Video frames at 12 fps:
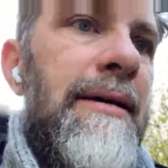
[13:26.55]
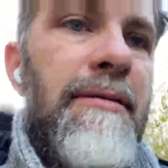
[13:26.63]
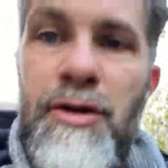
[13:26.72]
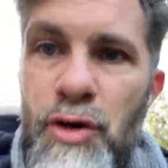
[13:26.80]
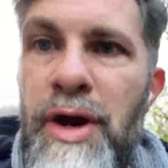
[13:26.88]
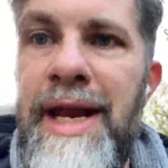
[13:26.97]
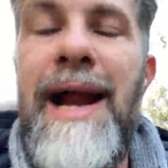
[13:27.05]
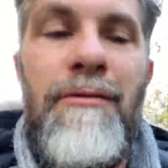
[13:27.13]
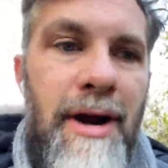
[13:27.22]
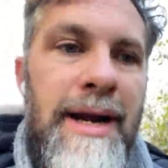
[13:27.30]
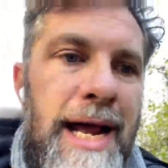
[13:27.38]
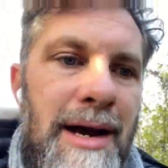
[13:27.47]
looking at
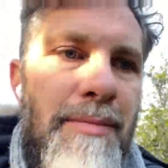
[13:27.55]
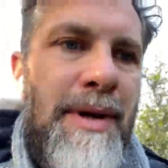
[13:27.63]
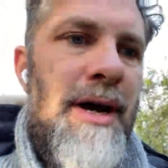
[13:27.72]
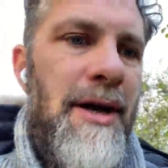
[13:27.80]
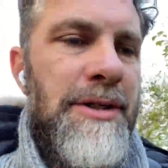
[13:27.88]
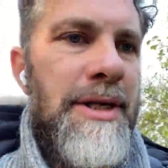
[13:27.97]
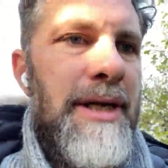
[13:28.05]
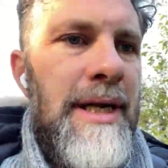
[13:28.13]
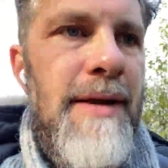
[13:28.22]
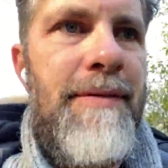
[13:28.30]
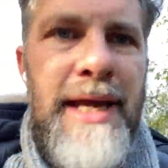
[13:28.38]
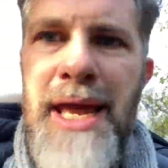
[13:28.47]
right now, because
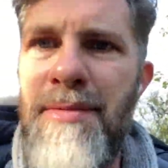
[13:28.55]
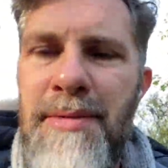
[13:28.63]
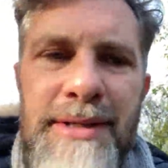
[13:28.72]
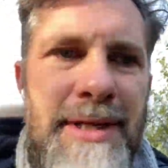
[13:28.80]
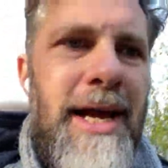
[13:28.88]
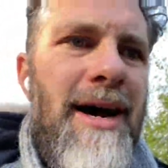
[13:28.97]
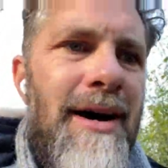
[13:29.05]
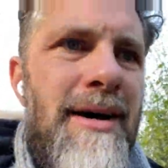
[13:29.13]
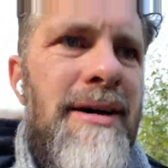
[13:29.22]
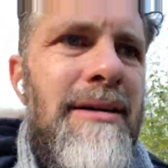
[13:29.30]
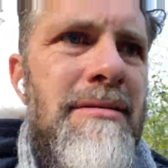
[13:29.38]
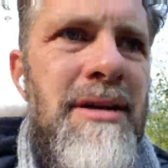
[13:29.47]
if you keep them as they
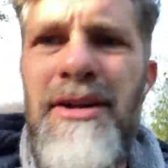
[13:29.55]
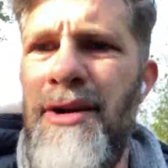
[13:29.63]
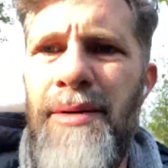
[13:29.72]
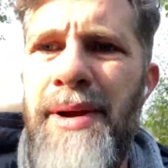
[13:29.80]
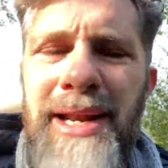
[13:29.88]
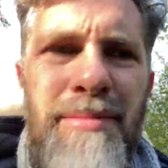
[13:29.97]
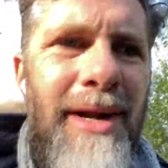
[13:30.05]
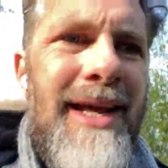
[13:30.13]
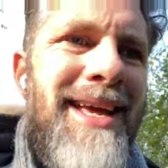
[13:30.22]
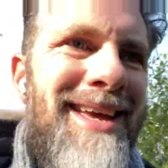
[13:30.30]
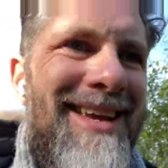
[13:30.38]
are, you're not gonna make any money.